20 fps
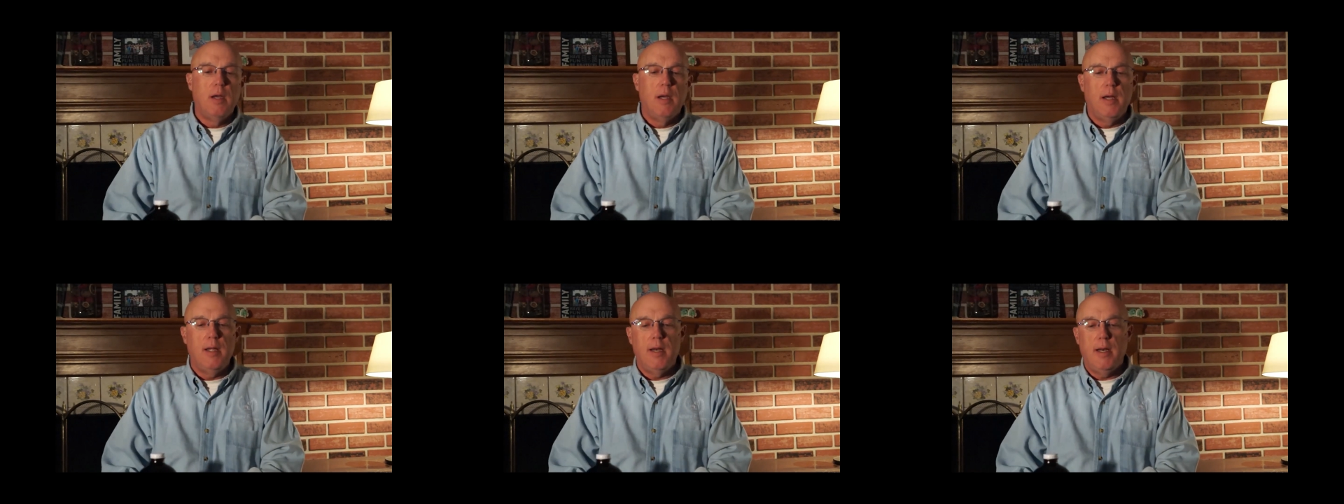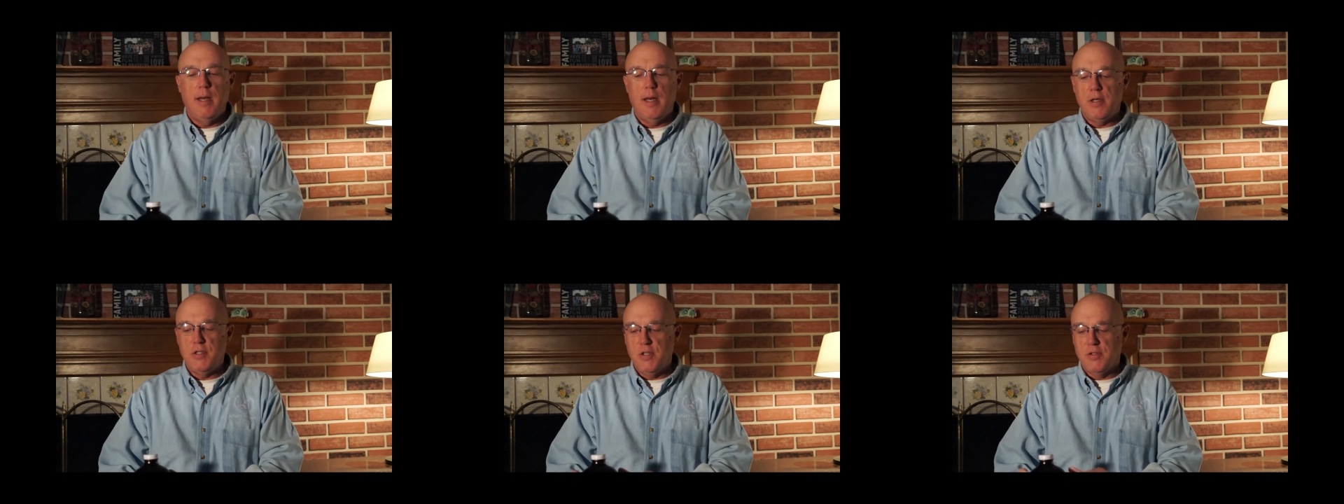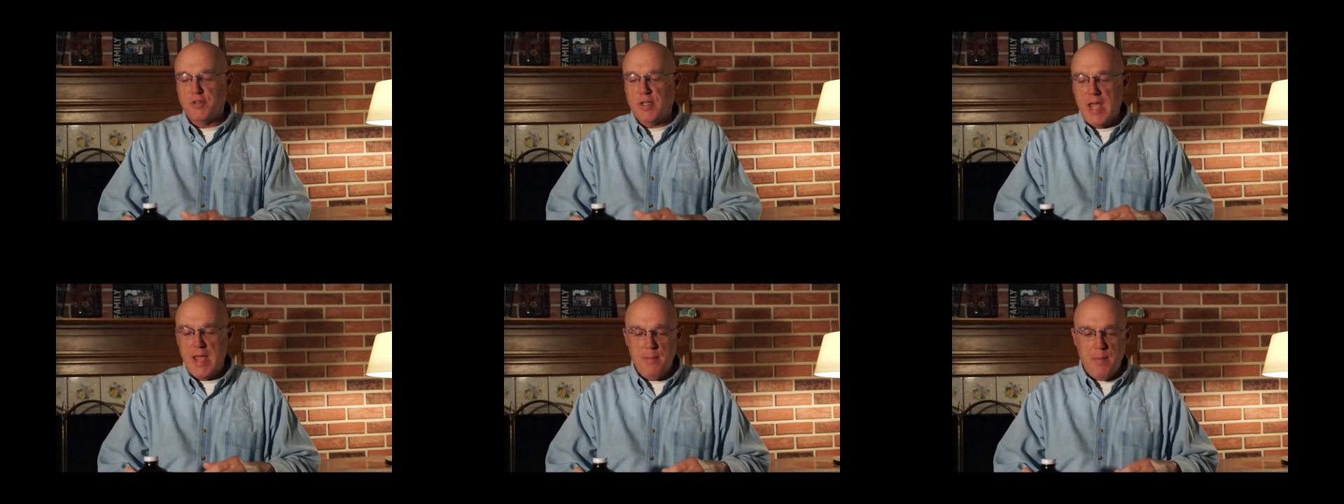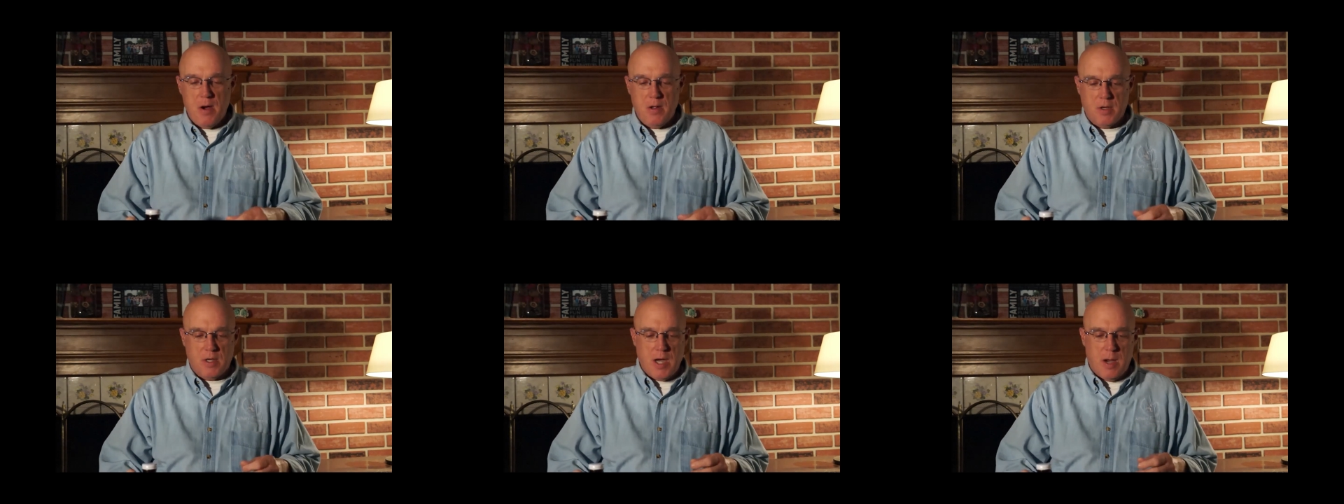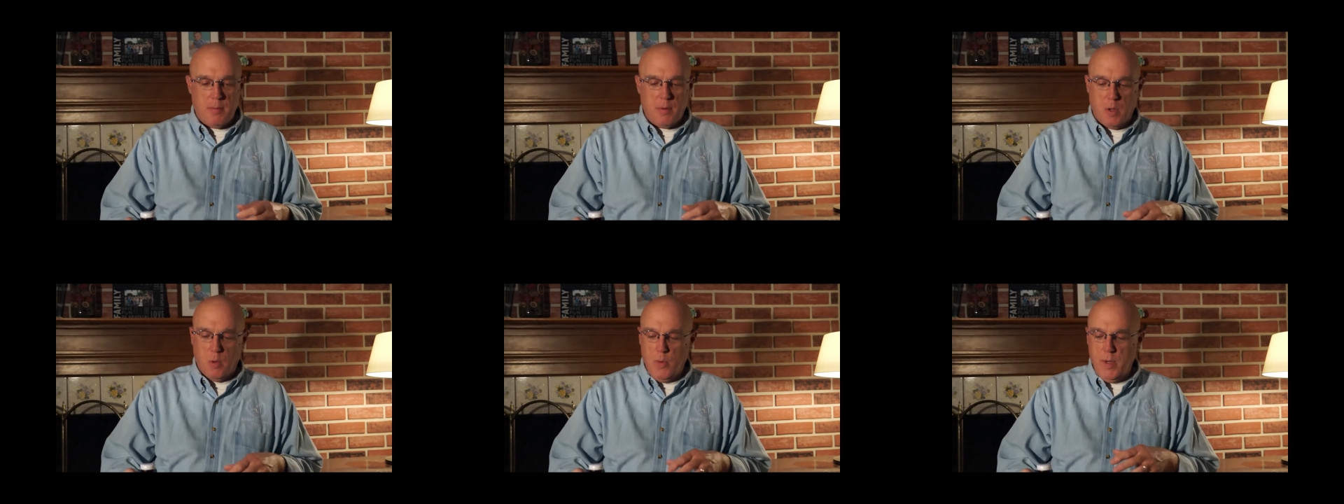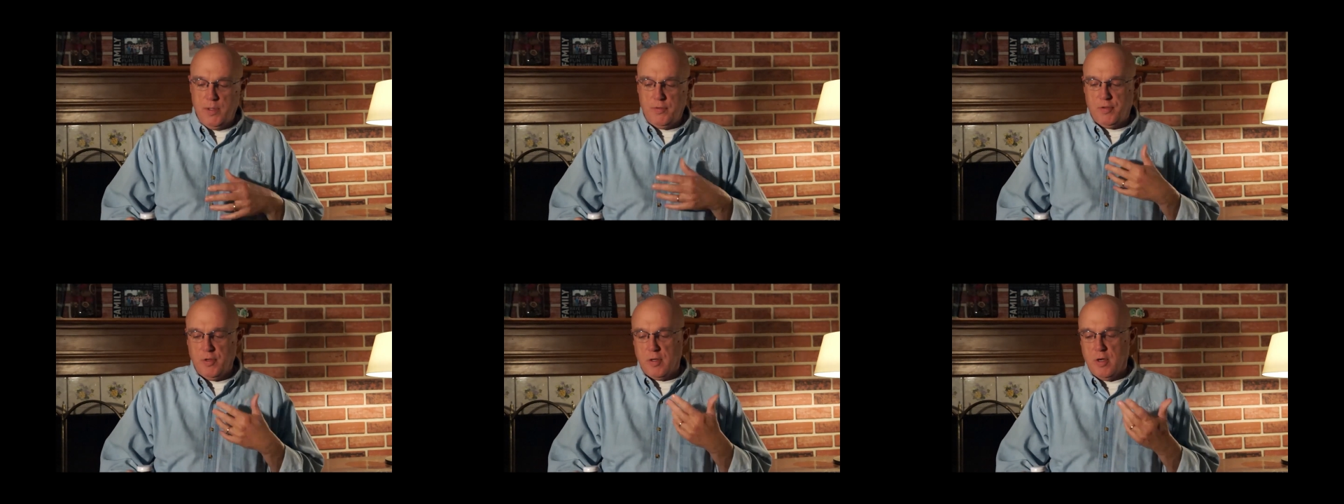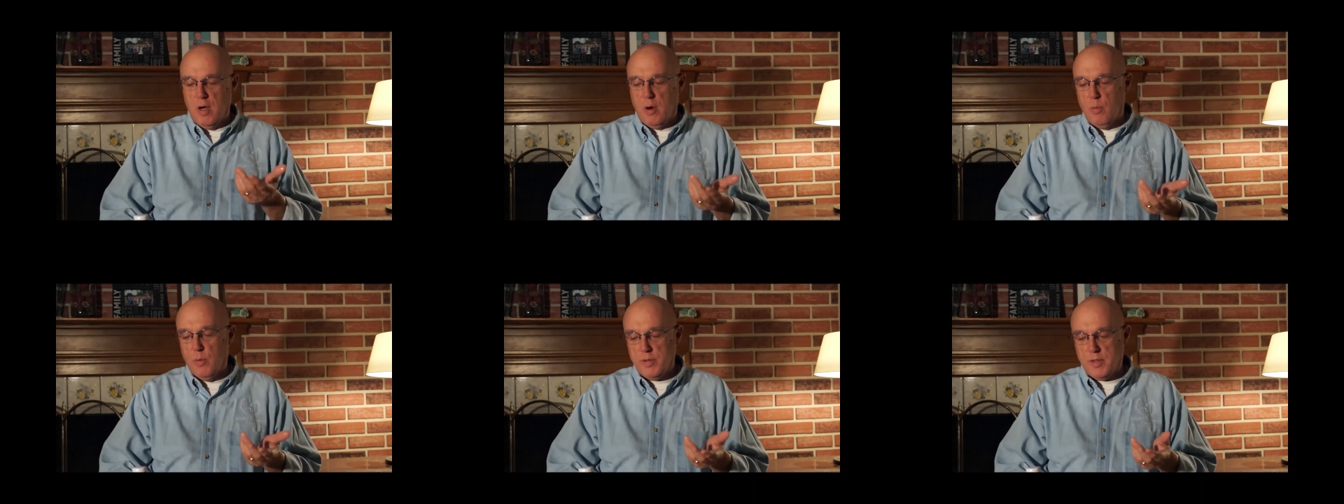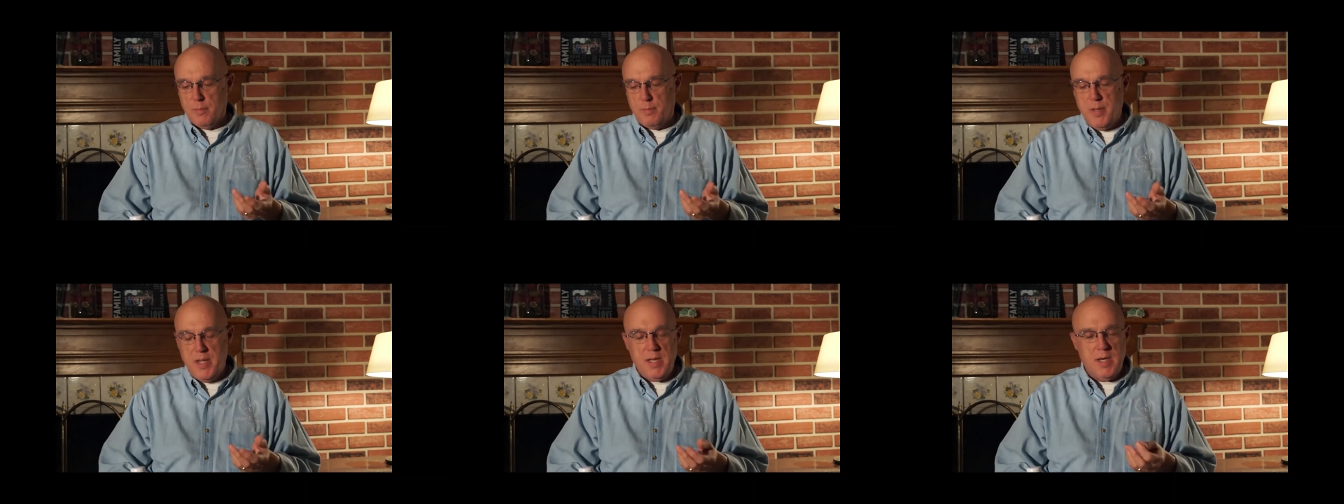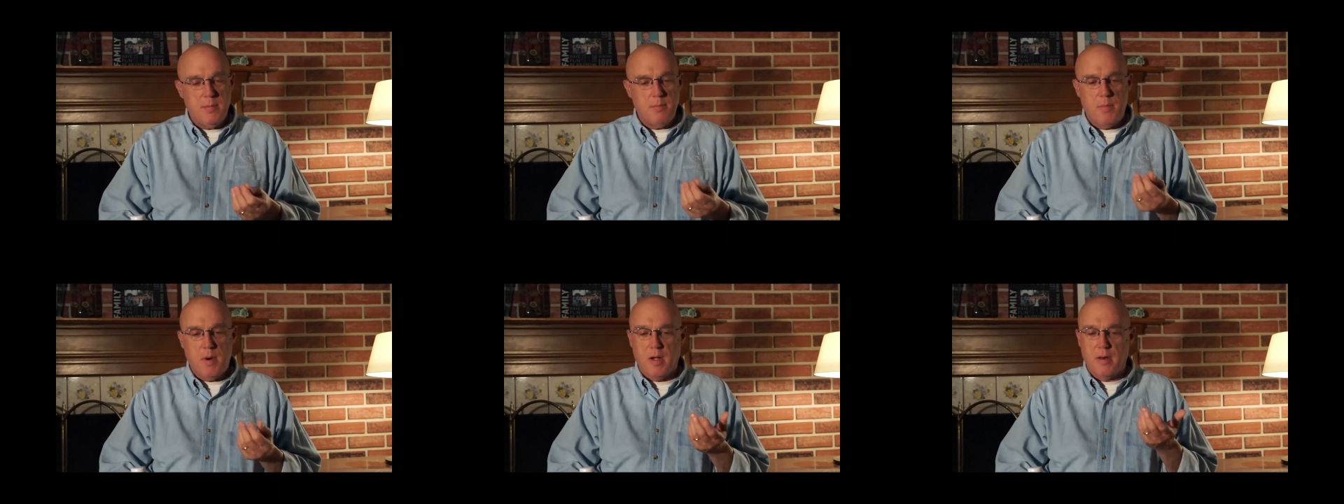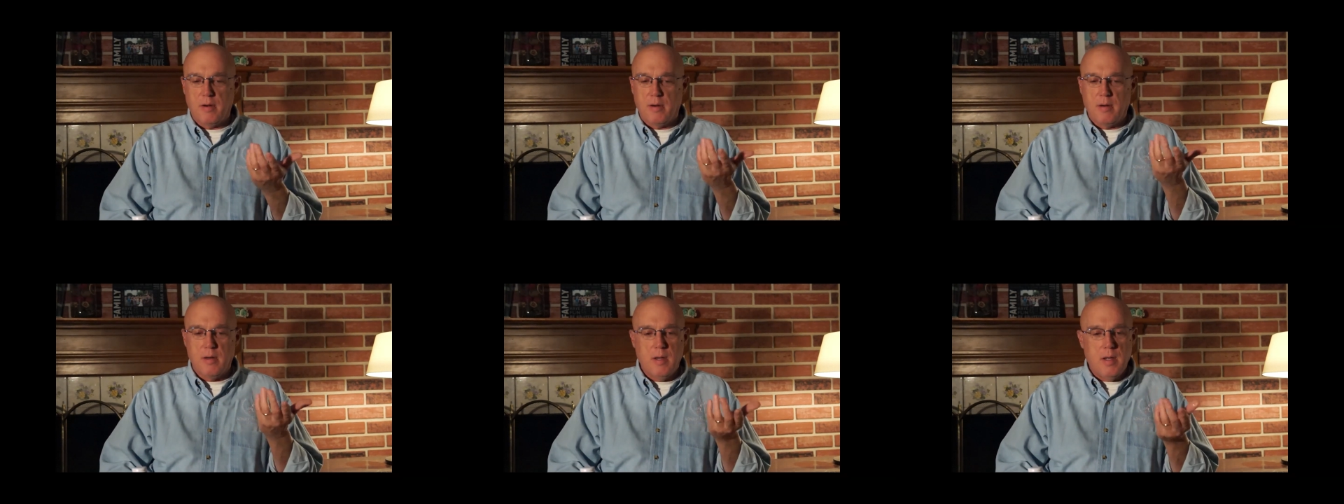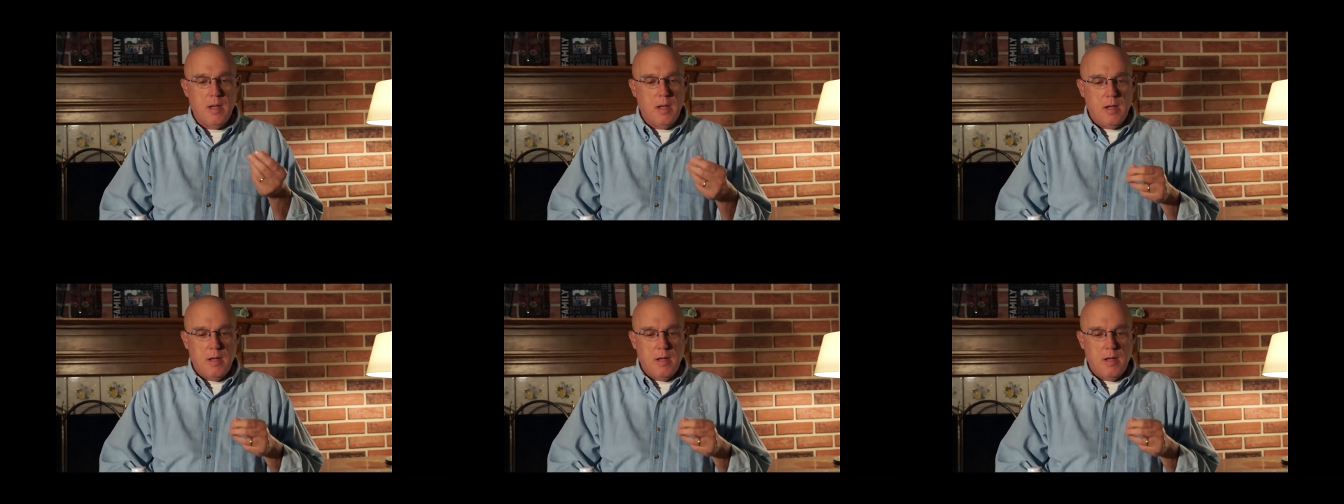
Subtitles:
and then it just came out a couple of weeks ago with the peanut butter.